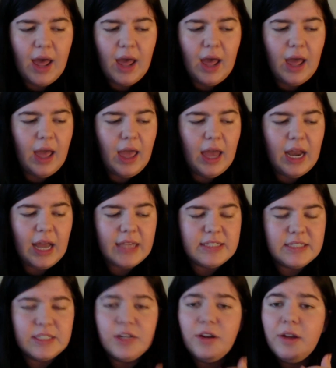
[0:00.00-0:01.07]

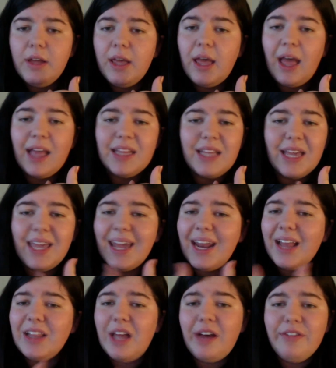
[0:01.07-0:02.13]
I
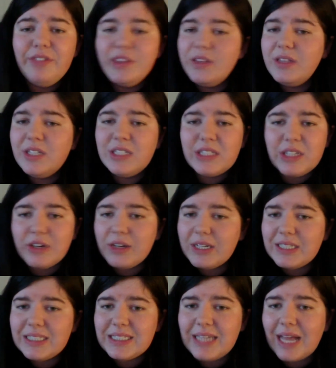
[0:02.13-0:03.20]
love the
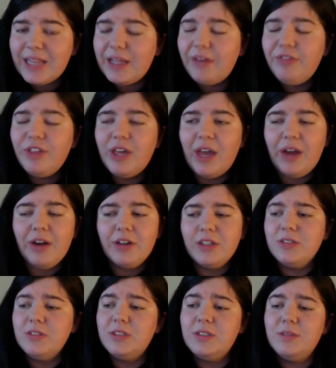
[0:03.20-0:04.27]
series. I love the
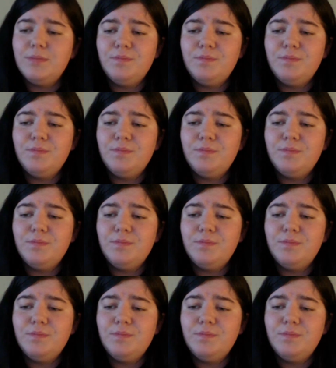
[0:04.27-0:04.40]
characters.